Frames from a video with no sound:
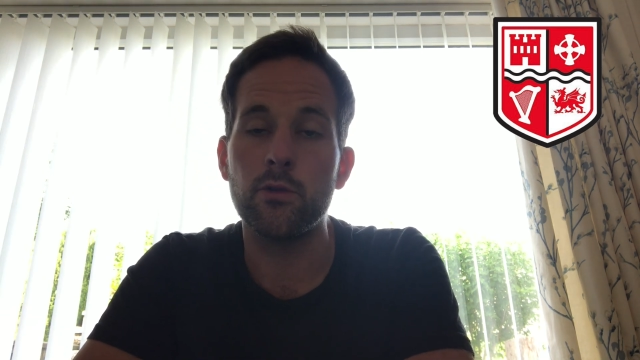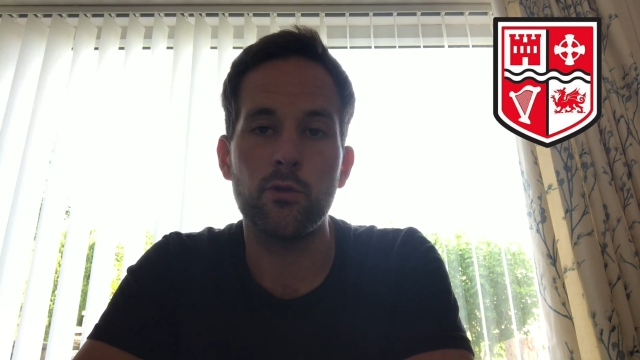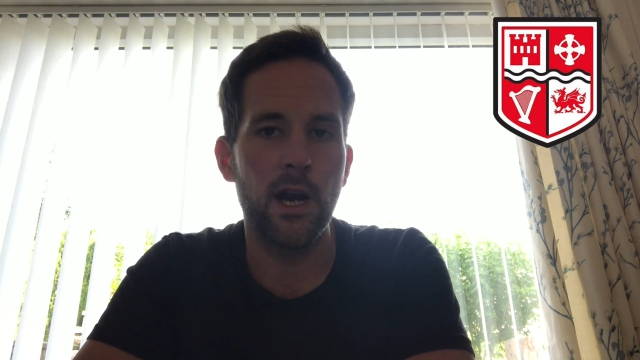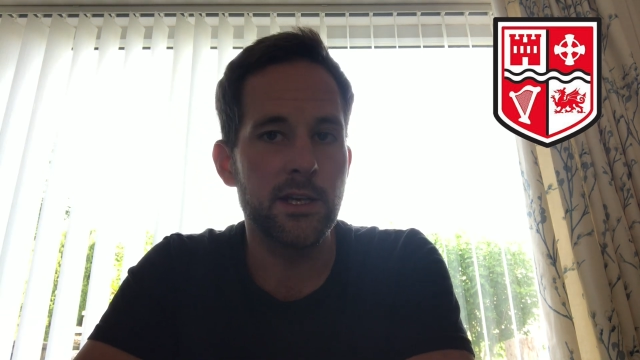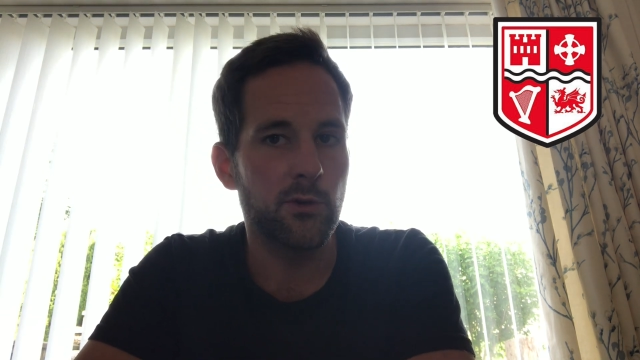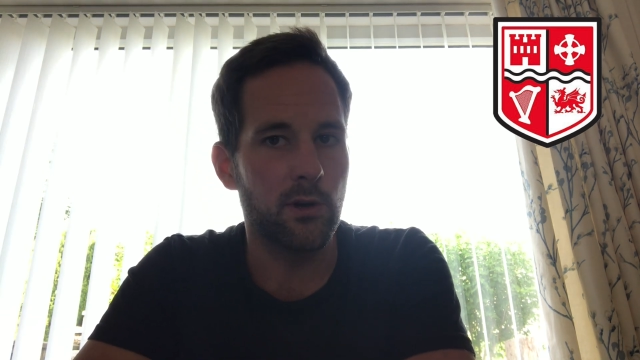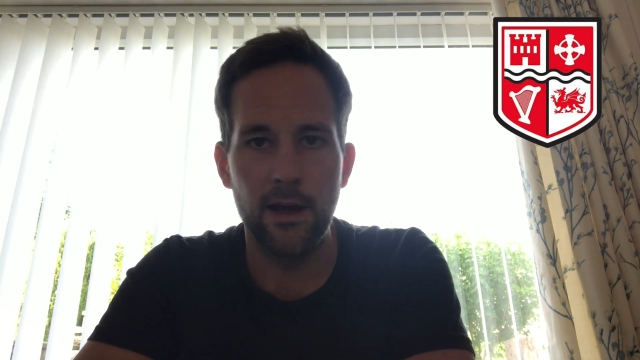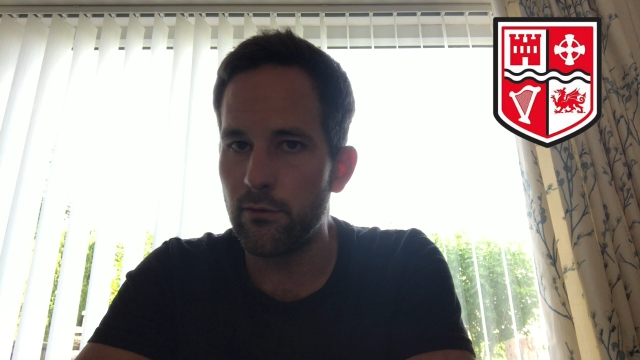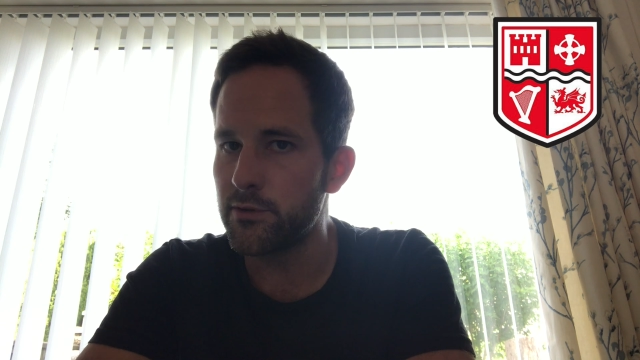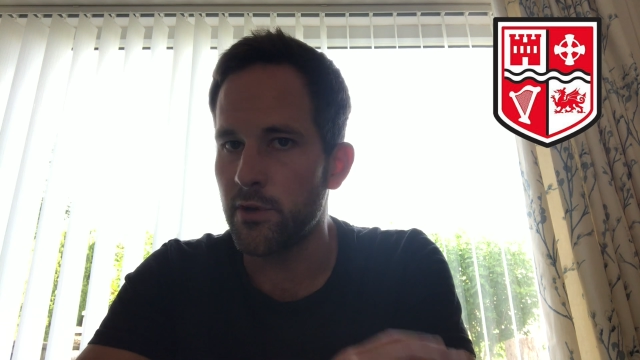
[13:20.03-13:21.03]
grades, your
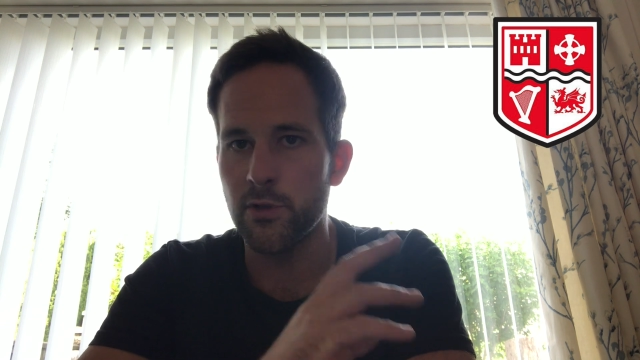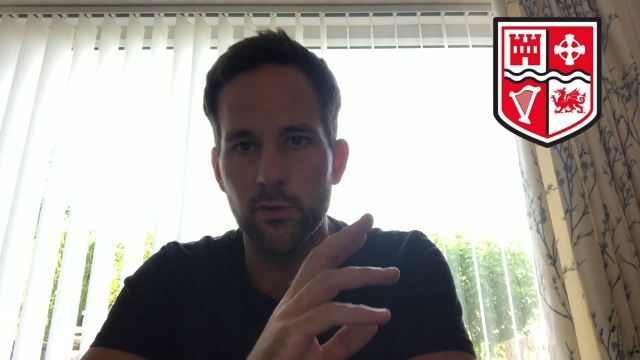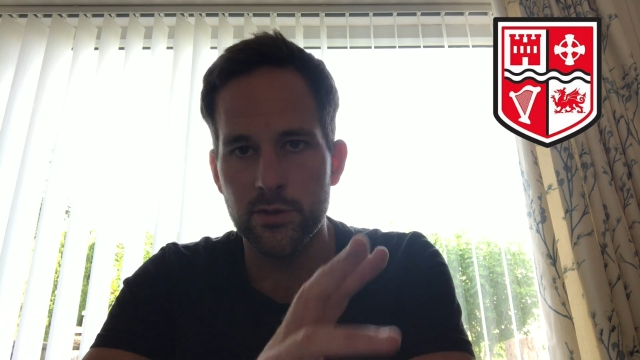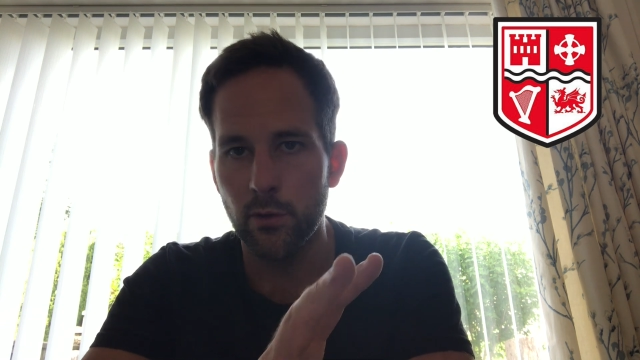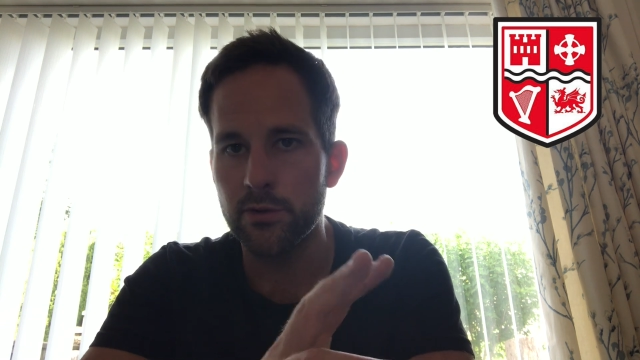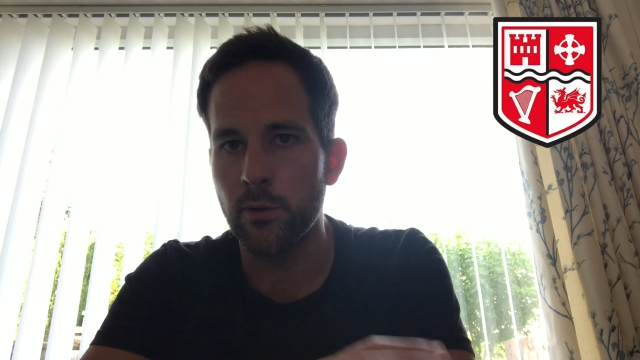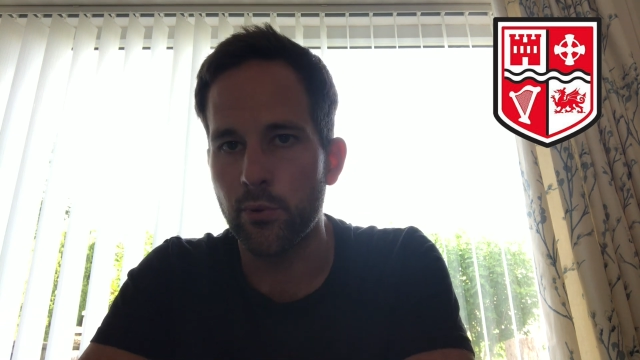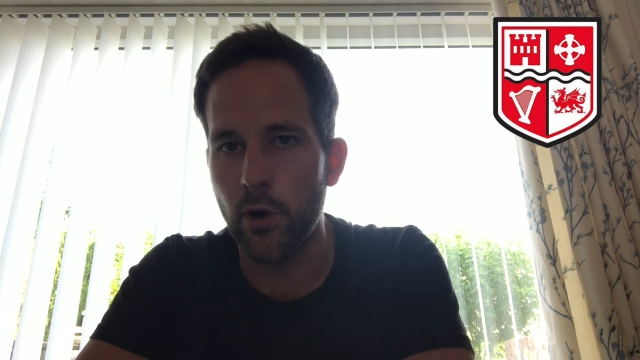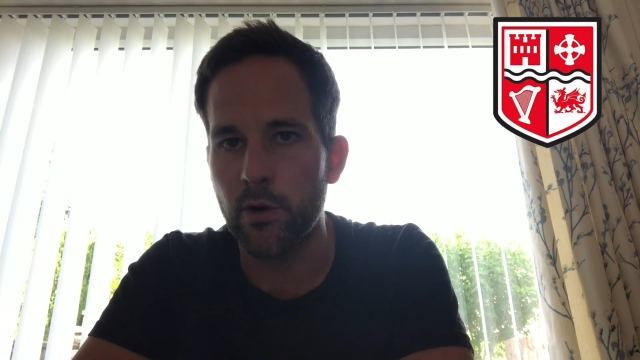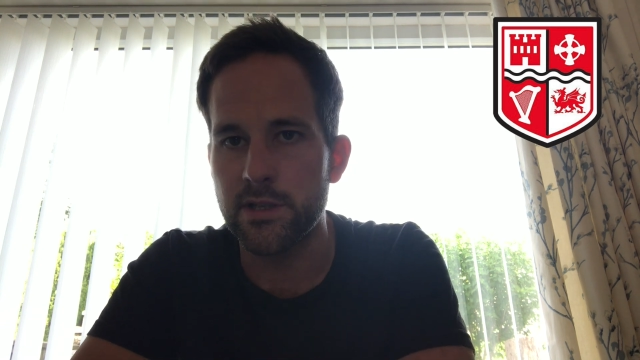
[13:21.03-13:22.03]
levels, on your results, on
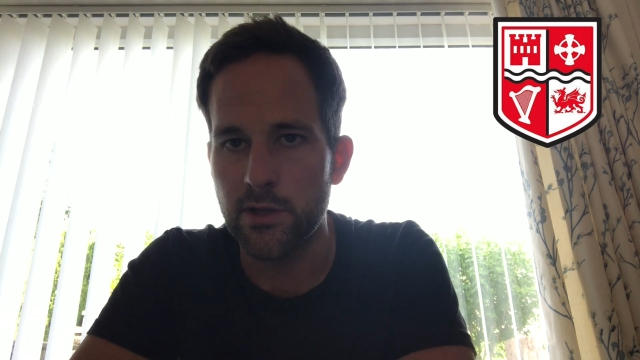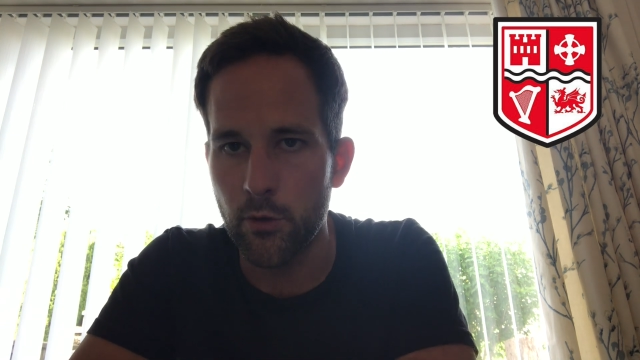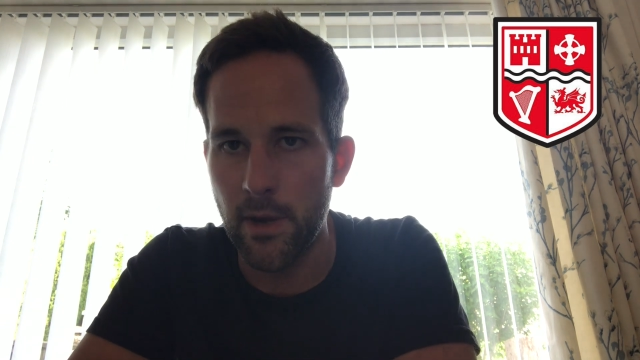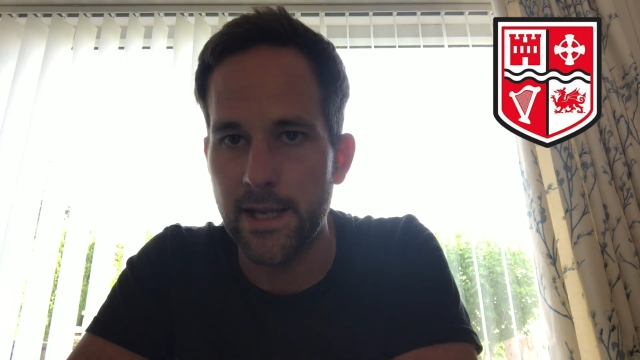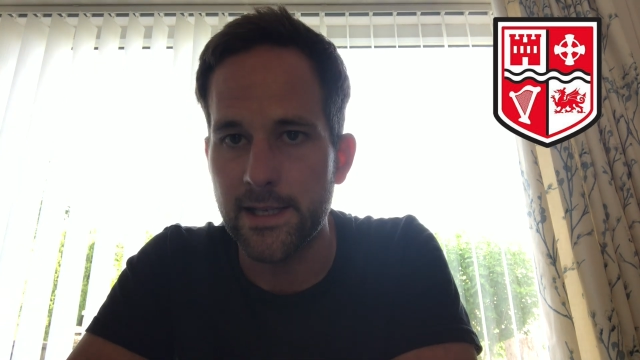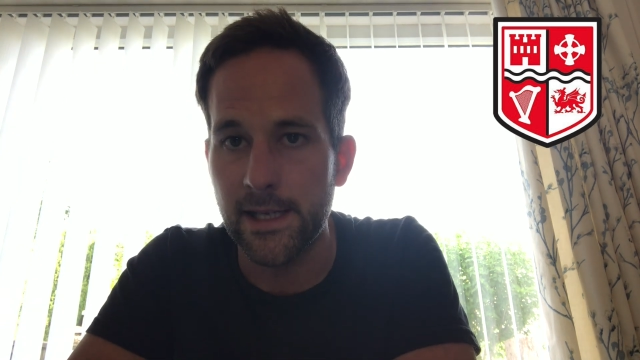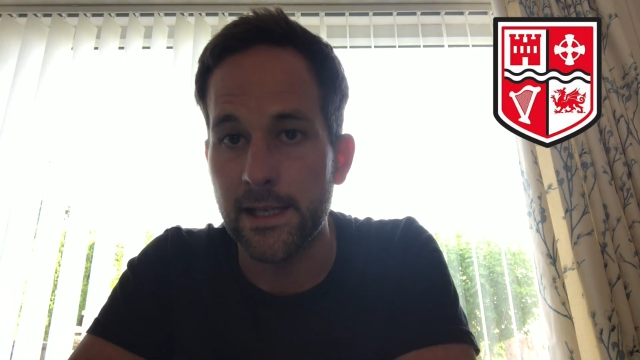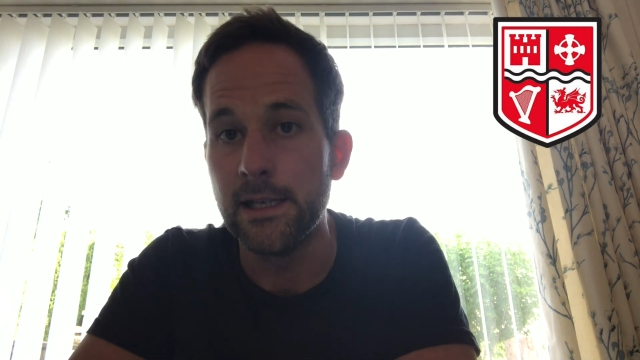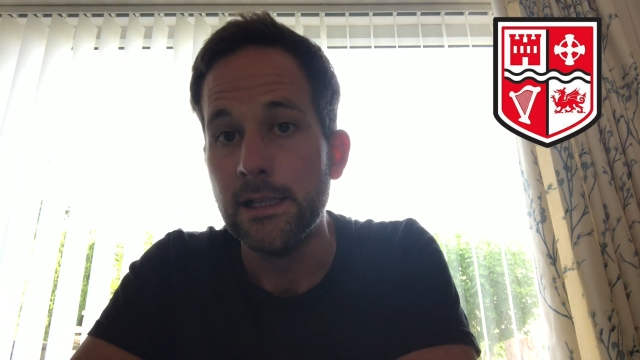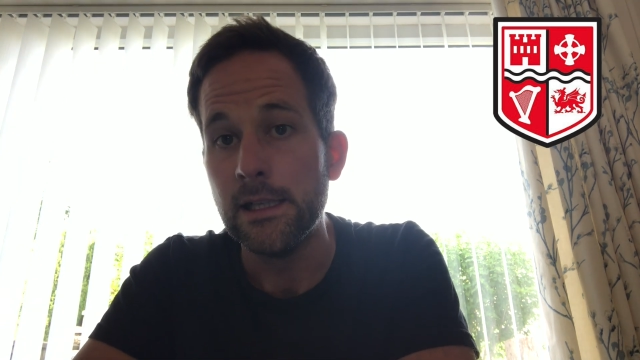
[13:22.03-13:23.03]
progress that you're making